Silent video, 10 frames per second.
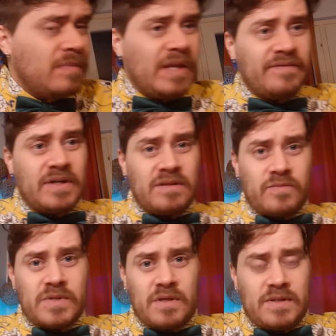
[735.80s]
I've got the
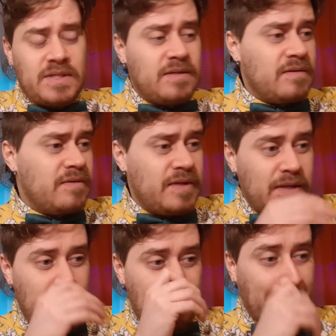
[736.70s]
results, or the
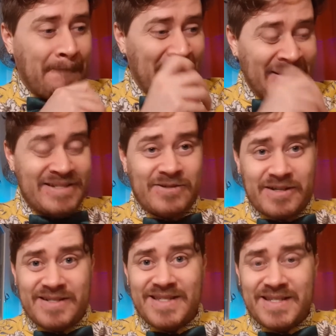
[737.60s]

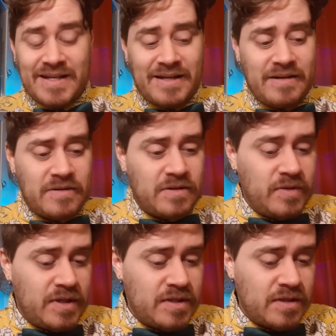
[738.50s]
instructions sitting here, so
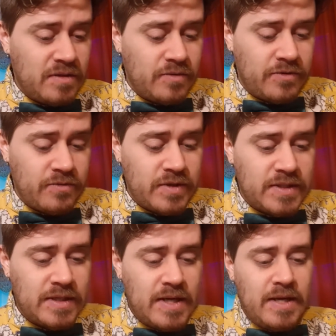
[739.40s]
we can just go through this.